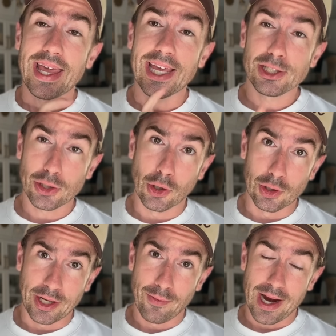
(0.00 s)
It's
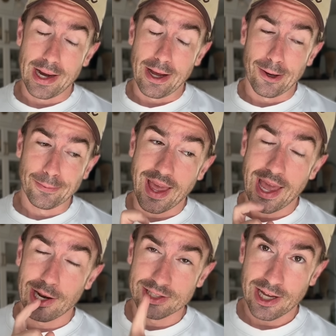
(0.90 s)
early right now,
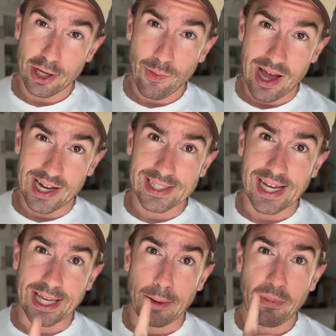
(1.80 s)
and I'll tell you why in a
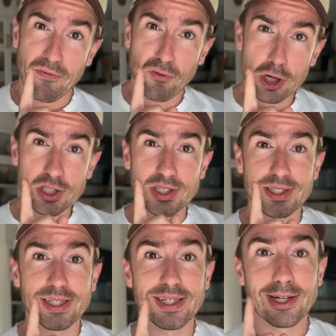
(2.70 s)
second. But
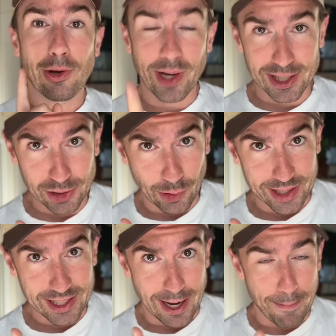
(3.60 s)
first, quick story
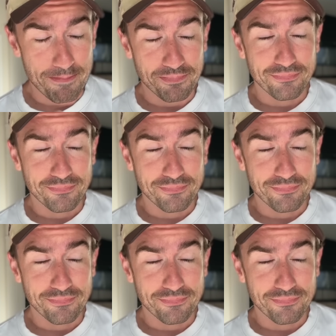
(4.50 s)
time.